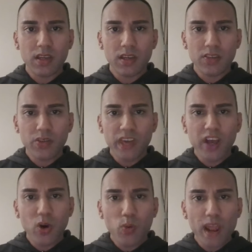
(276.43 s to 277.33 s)
So they
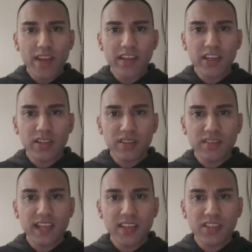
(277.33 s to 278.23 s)
already
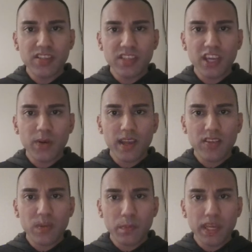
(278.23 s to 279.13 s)
conditioned you
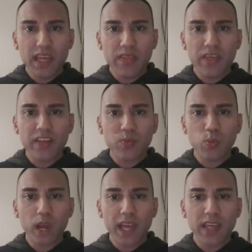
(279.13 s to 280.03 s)
into being this
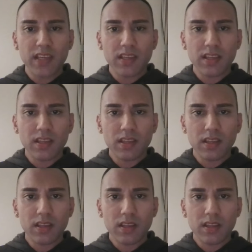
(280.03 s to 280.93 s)
way.
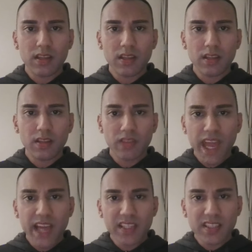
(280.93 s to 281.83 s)
They
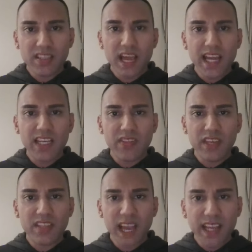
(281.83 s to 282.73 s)
assigned
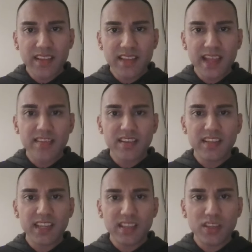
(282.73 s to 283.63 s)
this
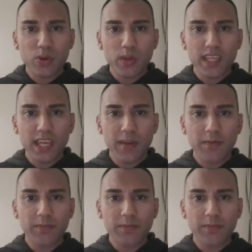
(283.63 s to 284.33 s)
identity to you,